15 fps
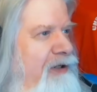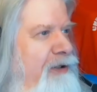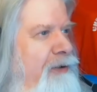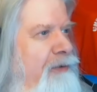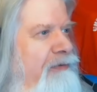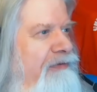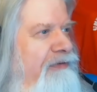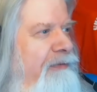
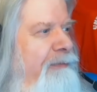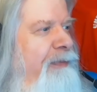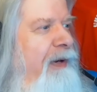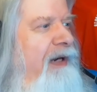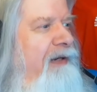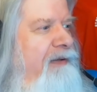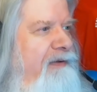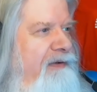huge
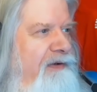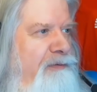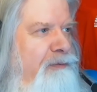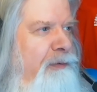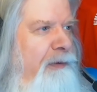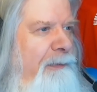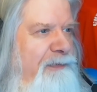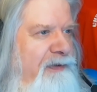debate that
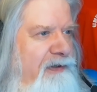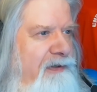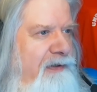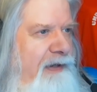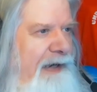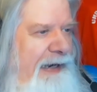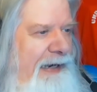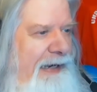erupted
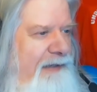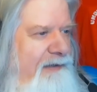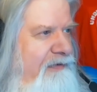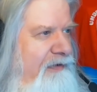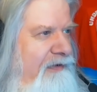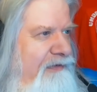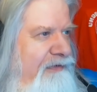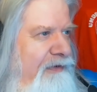at
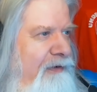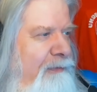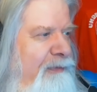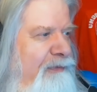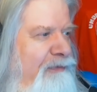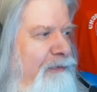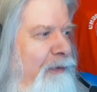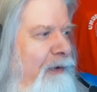TSR
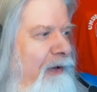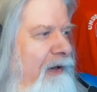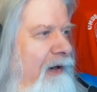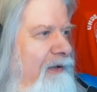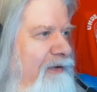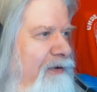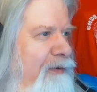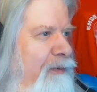before I
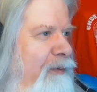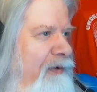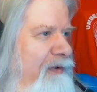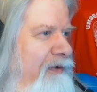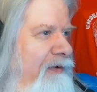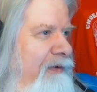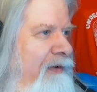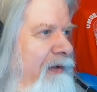got there one
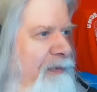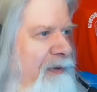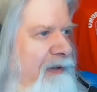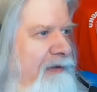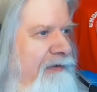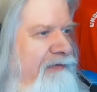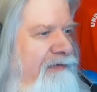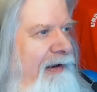year,
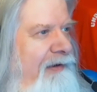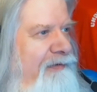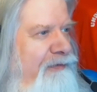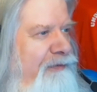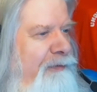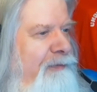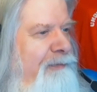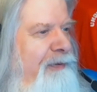because a
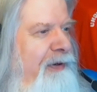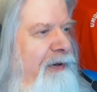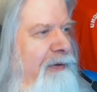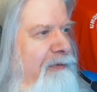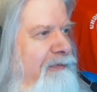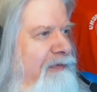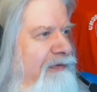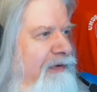certain pair
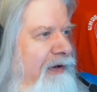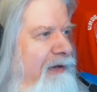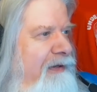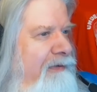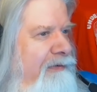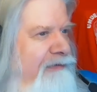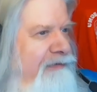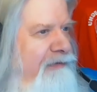of
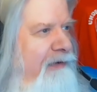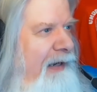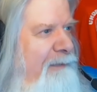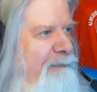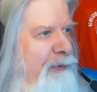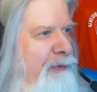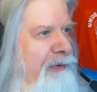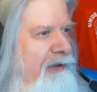designers
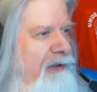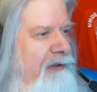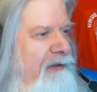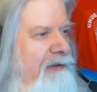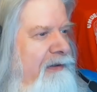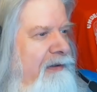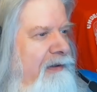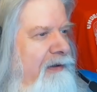had put
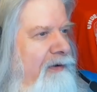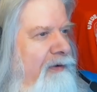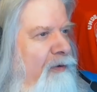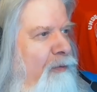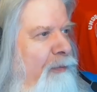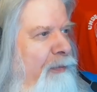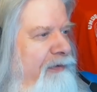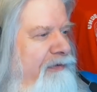in a
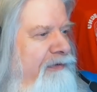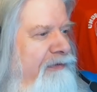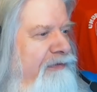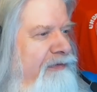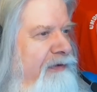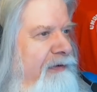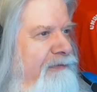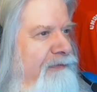whole bunch of
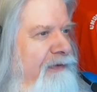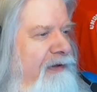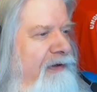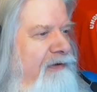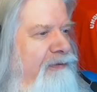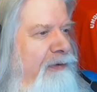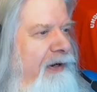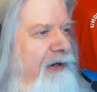stuff in a
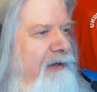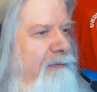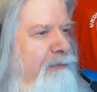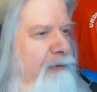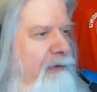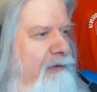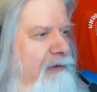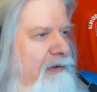dragon
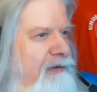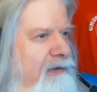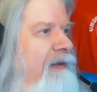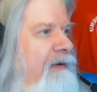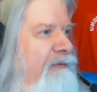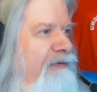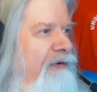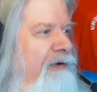product
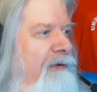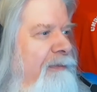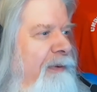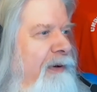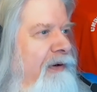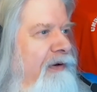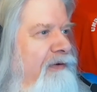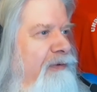that was all
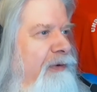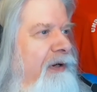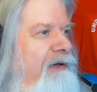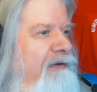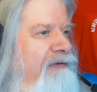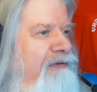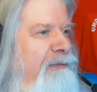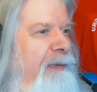about how
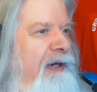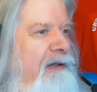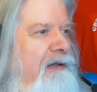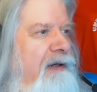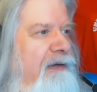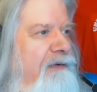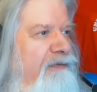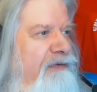dragons mate and
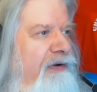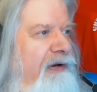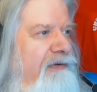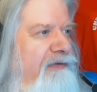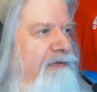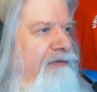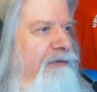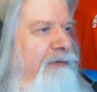have
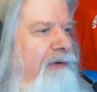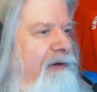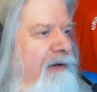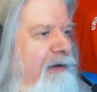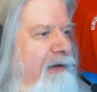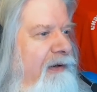sex and so on.